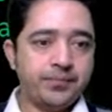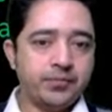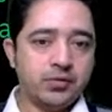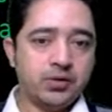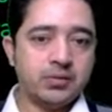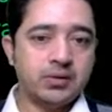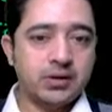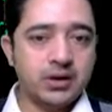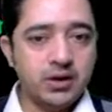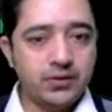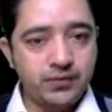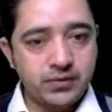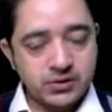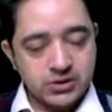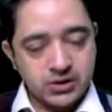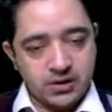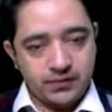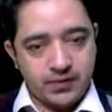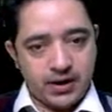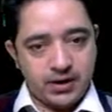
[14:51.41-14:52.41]
One of the key
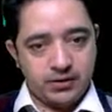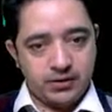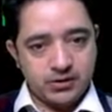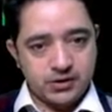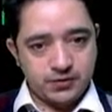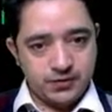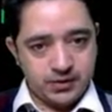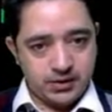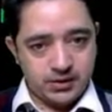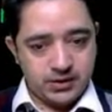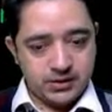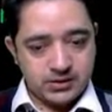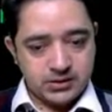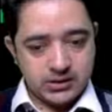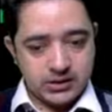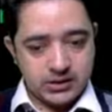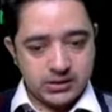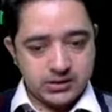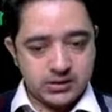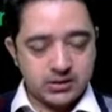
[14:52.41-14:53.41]
features of ionosphere is
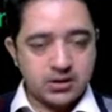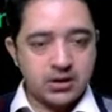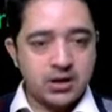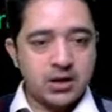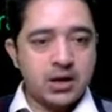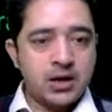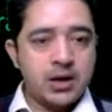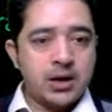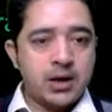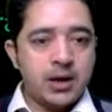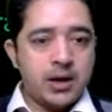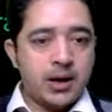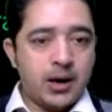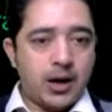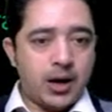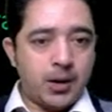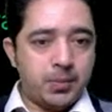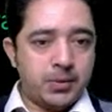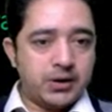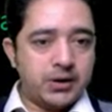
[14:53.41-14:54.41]
its
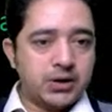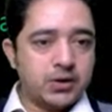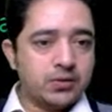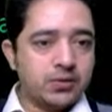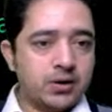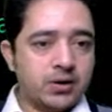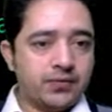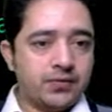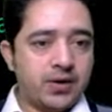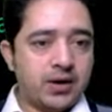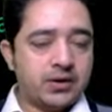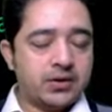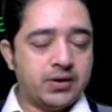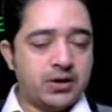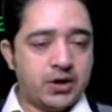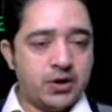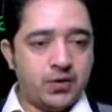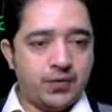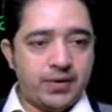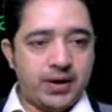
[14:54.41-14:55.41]
ability to reflect
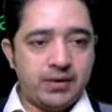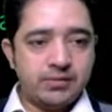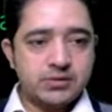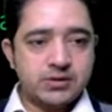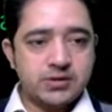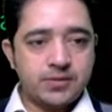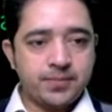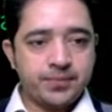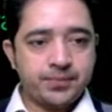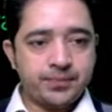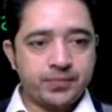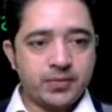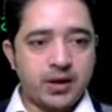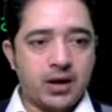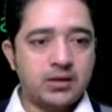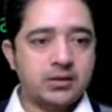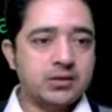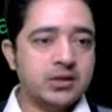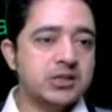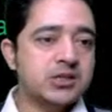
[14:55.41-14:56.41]
radio waves,
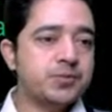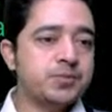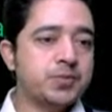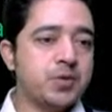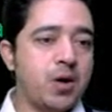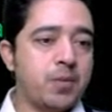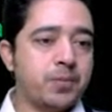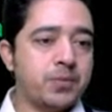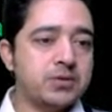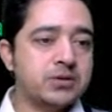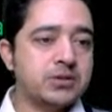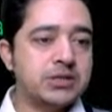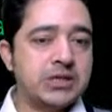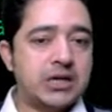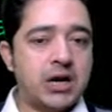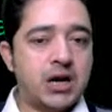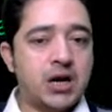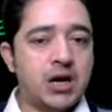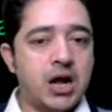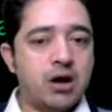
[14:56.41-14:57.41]
and this property
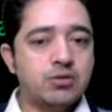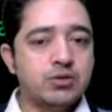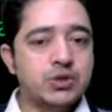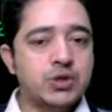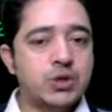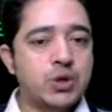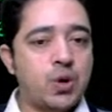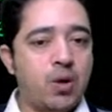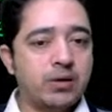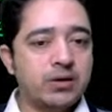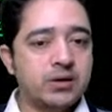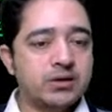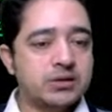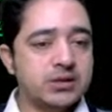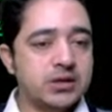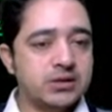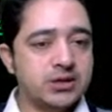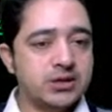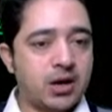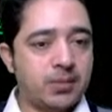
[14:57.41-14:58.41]
allows to long
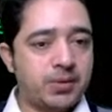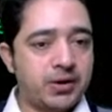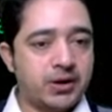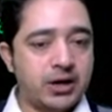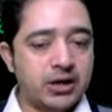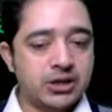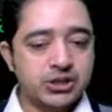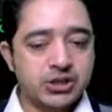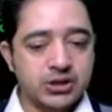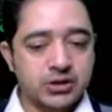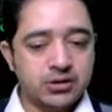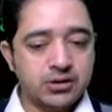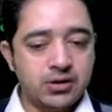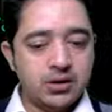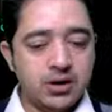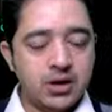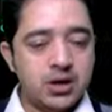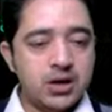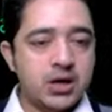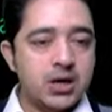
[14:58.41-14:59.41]
distance communication
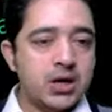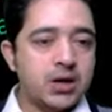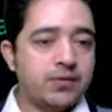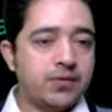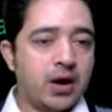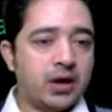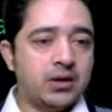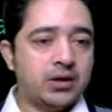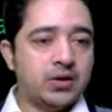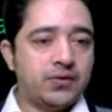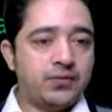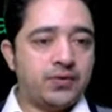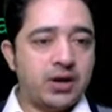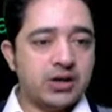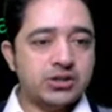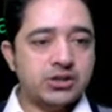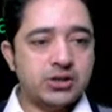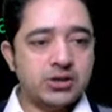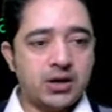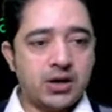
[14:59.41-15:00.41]
via the
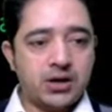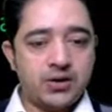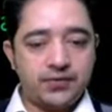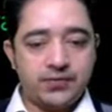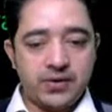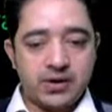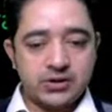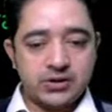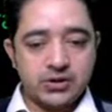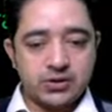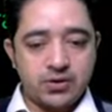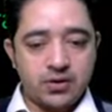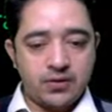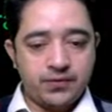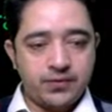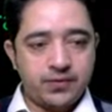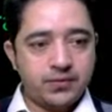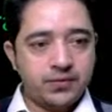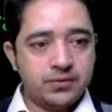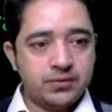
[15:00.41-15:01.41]
reflection and refraction
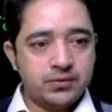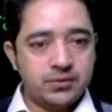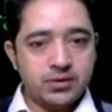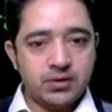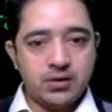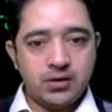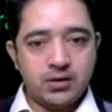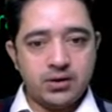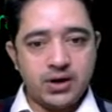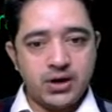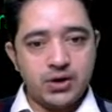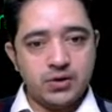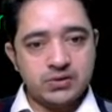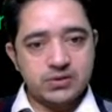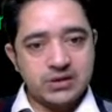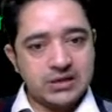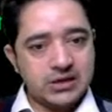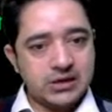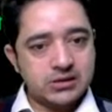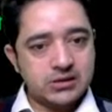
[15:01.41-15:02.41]
of the radio
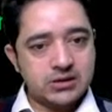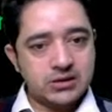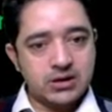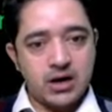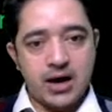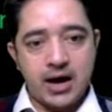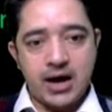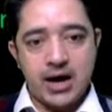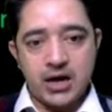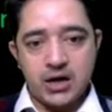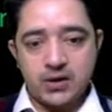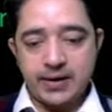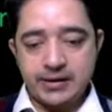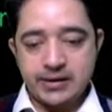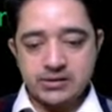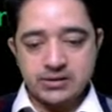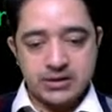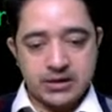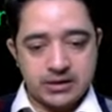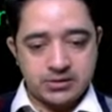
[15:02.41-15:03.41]
signals in the
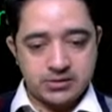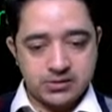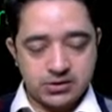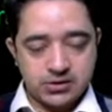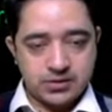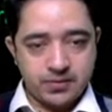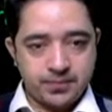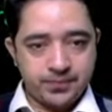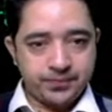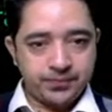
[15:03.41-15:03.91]
ionized layers.